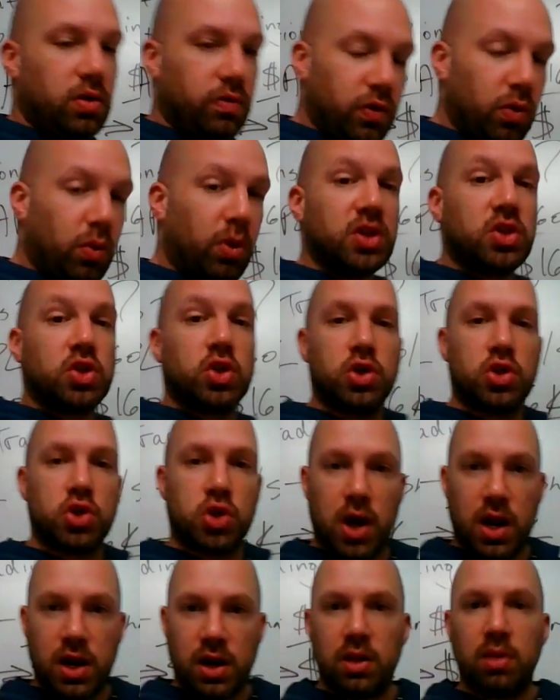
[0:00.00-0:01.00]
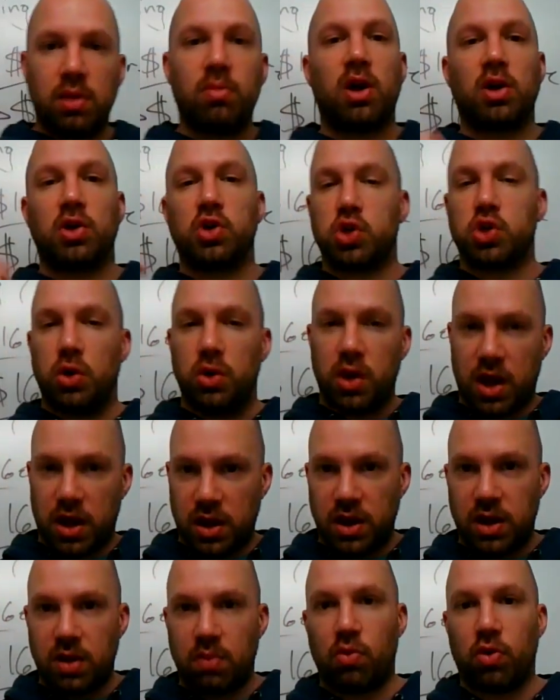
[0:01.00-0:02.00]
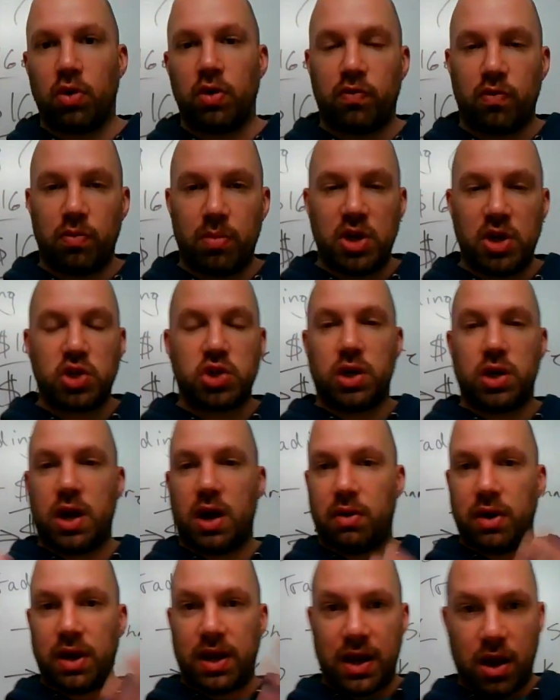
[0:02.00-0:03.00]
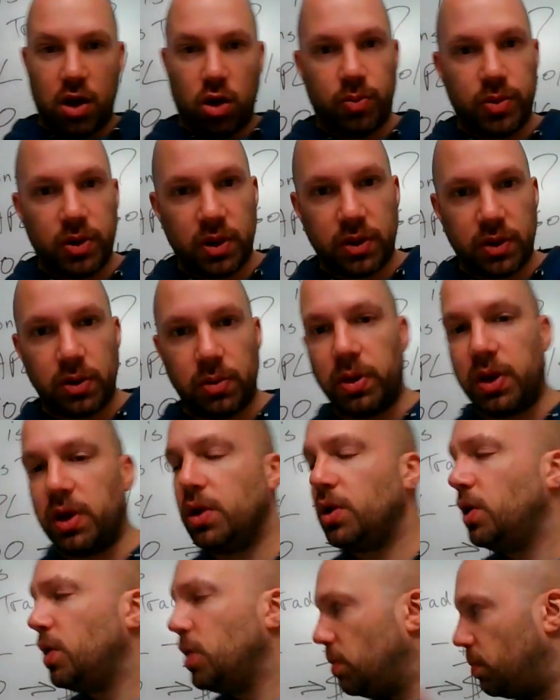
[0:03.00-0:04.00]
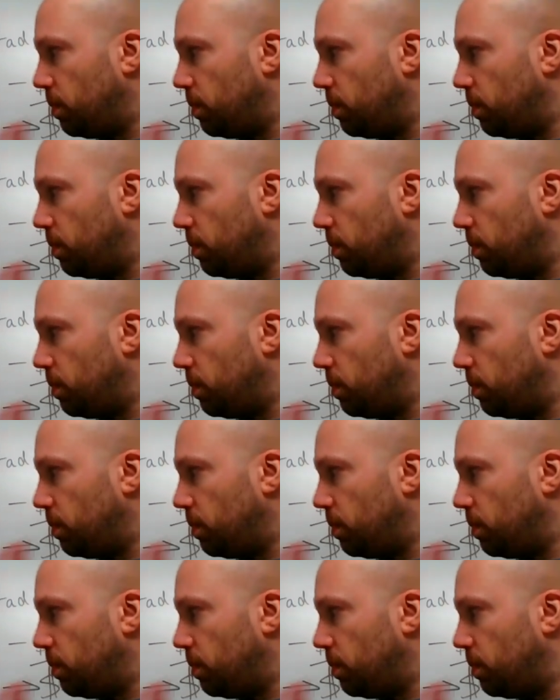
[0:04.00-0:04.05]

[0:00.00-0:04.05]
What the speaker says: If you want to start trading them, I'll show you how you can get more information, how I can help you a little bit.